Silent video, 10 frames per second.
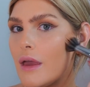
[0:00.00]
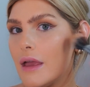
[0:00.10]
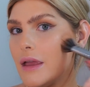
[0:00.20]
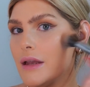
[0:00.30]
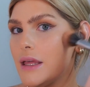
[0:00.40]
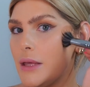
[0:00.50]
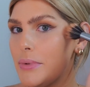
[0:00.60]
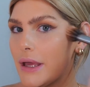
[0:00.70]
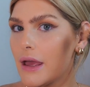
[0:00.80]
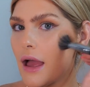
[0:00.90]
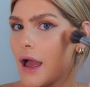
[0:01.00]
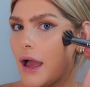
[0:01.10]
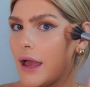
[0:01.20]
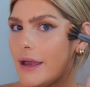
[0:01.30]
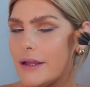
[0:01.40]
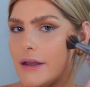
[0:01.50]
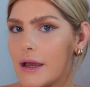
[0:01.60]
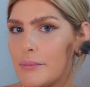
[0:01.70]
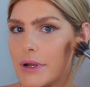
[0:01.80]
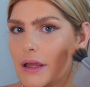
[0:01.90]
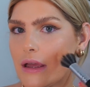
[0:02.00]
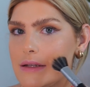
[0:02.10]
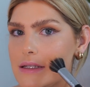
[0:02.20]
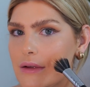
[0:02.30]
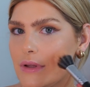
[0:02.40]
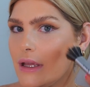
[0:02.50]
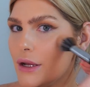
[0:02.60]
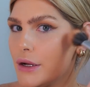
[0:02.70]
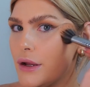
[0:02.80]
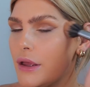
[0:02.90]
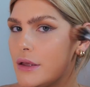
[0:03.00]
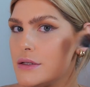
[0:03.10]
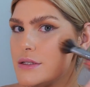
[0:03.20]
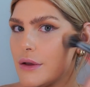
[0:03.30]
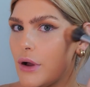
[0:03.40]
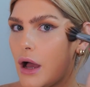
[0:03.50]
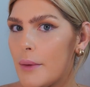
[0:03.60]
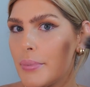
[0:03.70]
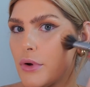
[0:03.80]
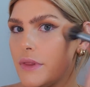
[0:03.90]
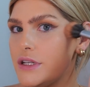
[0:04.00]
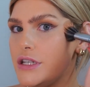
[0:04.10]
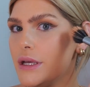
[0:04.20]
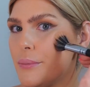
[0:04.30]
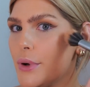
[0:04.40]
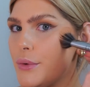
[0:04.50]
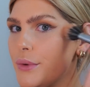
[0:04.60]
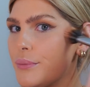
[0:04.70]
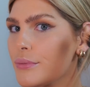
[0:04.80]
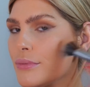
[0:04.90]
Again, keeping it high and not bringing it down here, so up on the cheekbone.